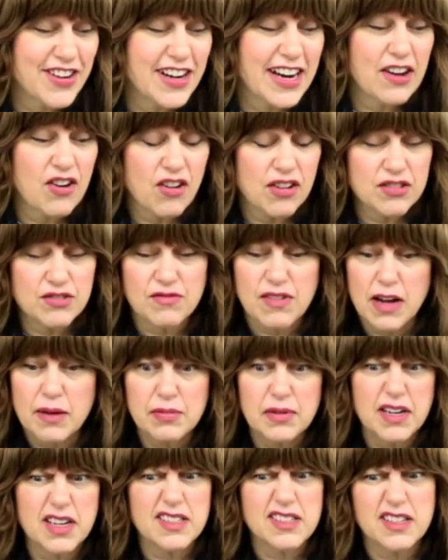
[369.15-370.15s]
And I called a
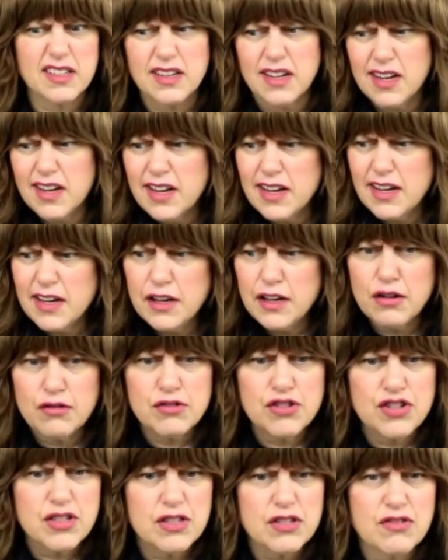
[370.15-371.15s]
rabbi and I said, you know,
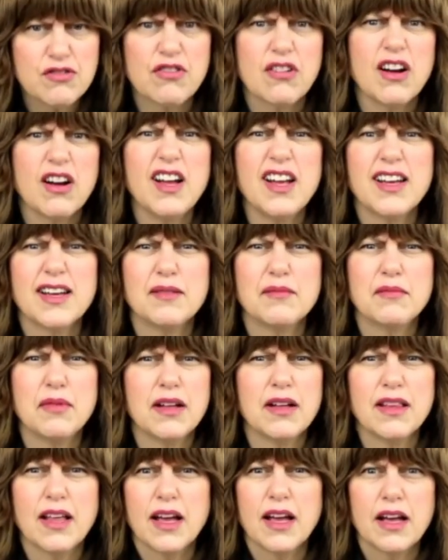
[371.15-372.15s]
she's crying
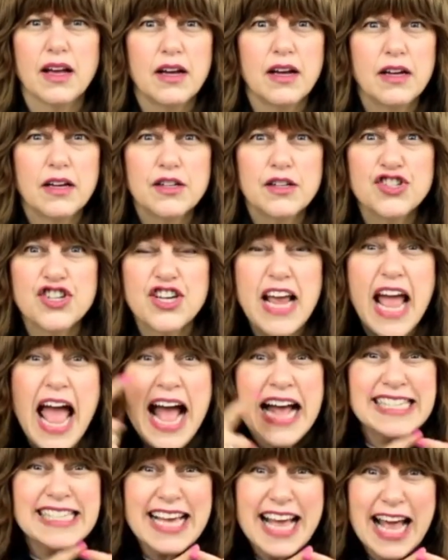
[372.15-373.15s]
about like she
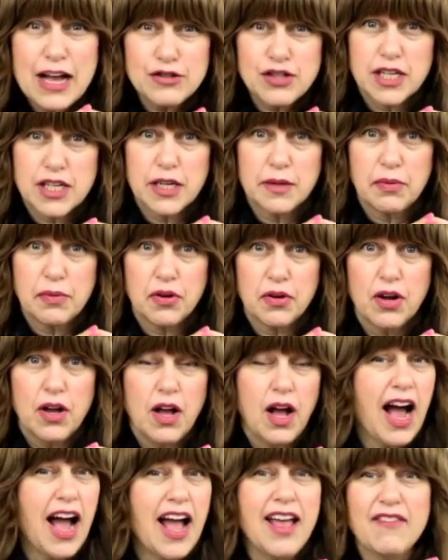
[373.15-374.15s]
has a housekeeper.
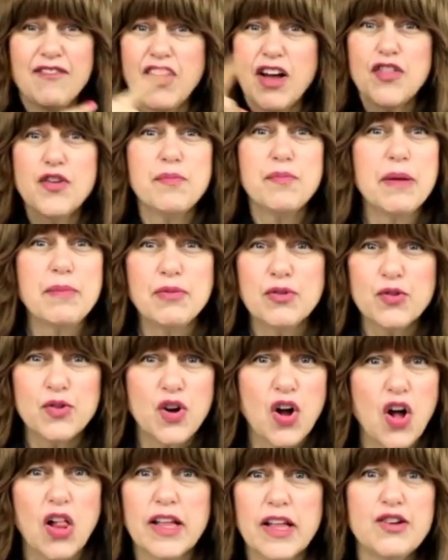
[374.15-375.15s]
I have other people who are
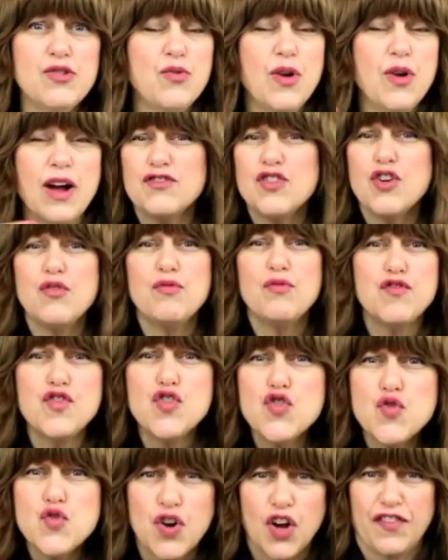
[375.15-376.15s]
calling who have no
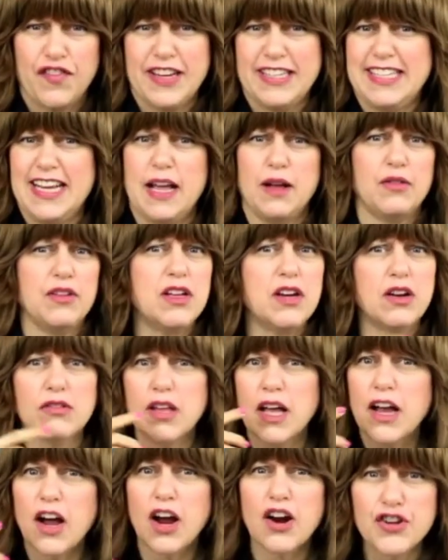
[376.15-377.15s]
food on the table. You know,
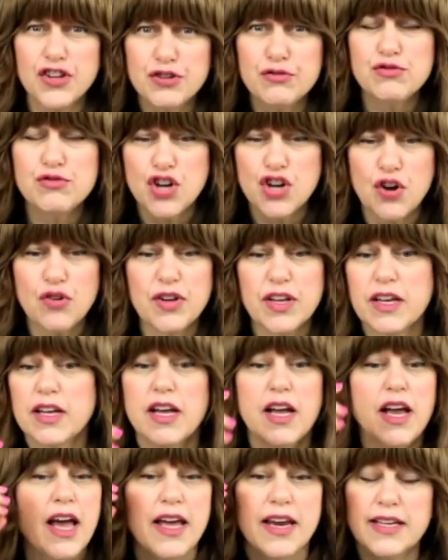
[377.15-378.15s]
like, are you joking? And
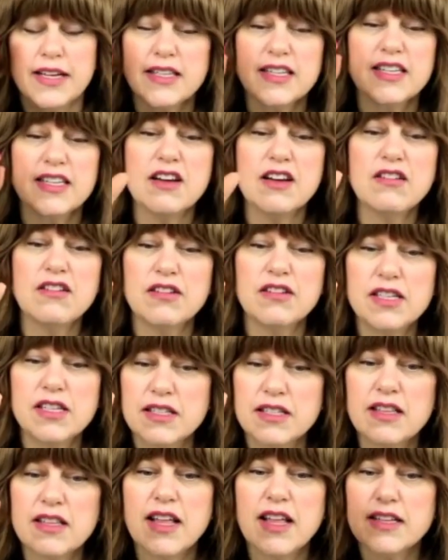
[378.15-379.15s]
he said, no. He
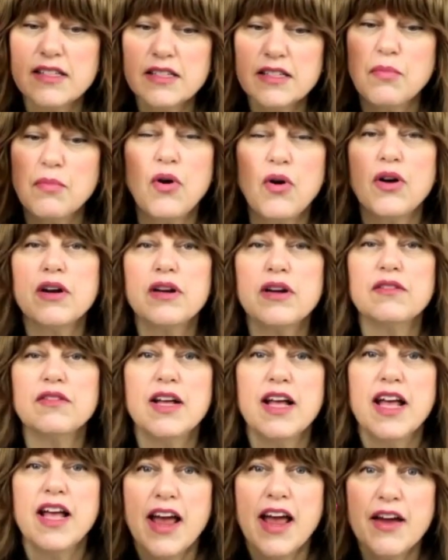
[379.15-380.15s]
said that's part of
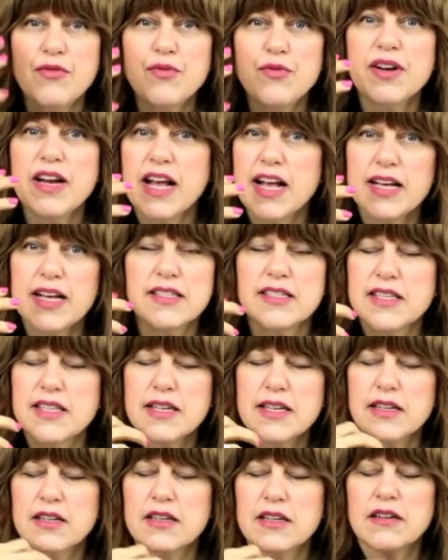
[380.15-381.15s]
everyone has
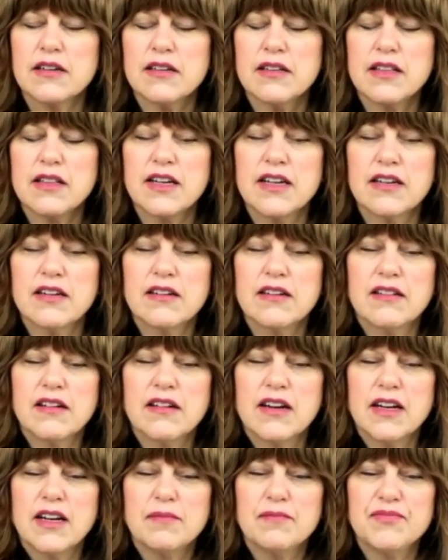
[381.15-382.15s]
their their
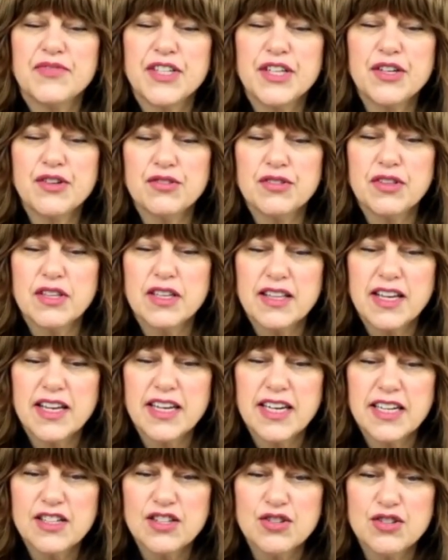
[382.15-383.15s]
um, tikkun that they
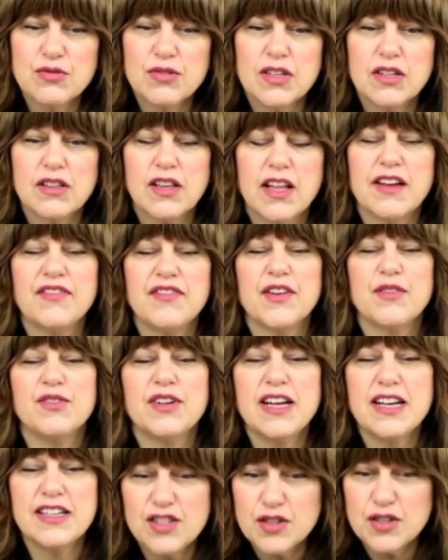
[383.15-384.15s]
need to do in their life.
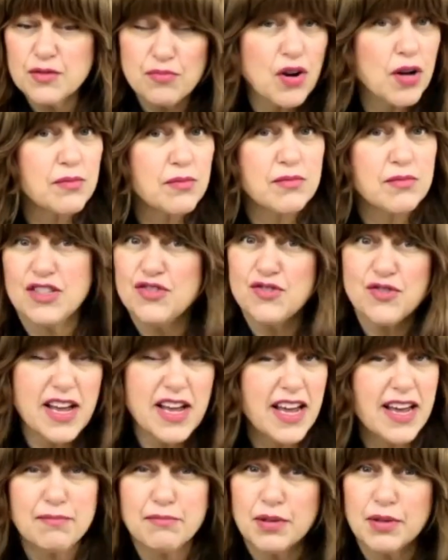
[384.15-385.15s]
Everyone has their problems, and you
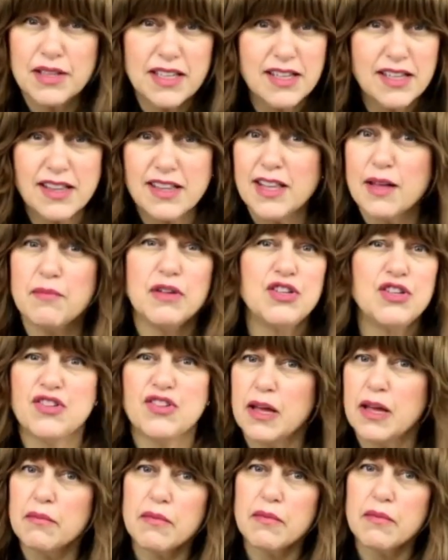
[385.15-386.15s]
can't belittle them, and you
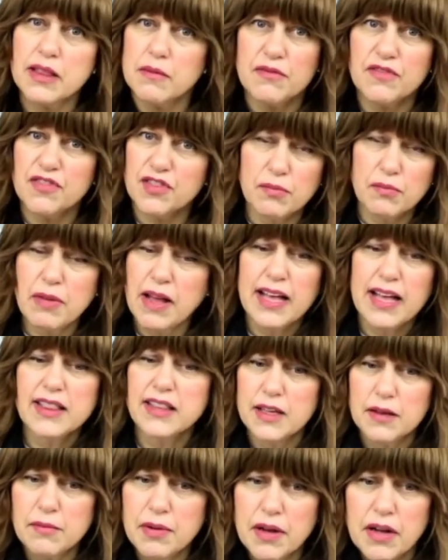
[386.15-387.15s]
can't make them feel
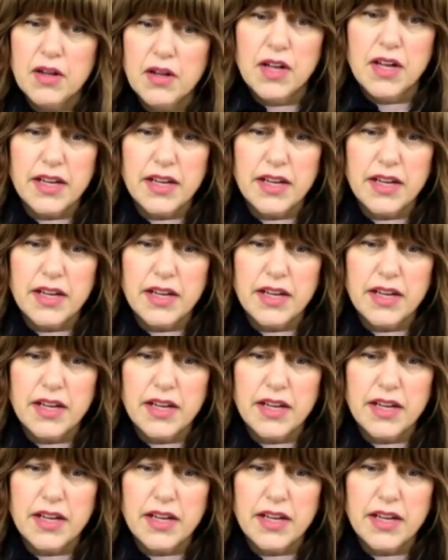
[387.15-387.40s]
badly about.